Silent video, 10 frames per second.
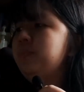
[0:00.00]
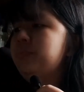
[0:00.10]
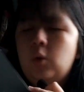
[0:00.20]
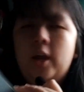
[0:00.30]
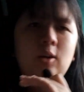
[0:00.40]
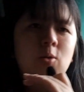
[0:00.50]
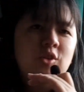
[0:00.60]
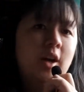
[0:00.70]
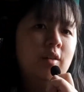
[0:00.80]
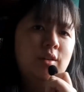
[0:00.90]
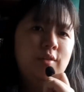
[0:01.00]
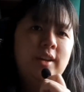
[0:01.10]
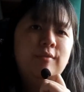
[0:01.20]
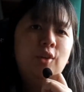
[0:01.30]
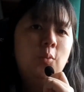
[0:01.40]
You can go check out the
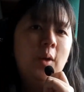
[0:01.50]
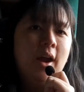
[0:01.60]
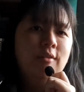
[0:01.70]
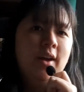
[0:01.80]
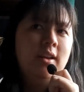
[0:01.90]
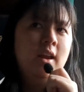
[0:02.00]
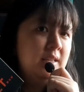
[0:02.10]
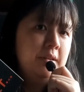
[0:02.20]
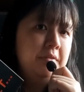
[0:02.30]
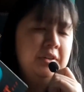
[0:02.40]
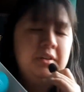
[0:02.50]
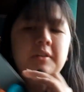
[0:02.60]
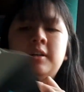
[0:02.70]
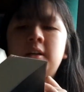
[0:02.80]
reading vlog where I read Pieces of Her.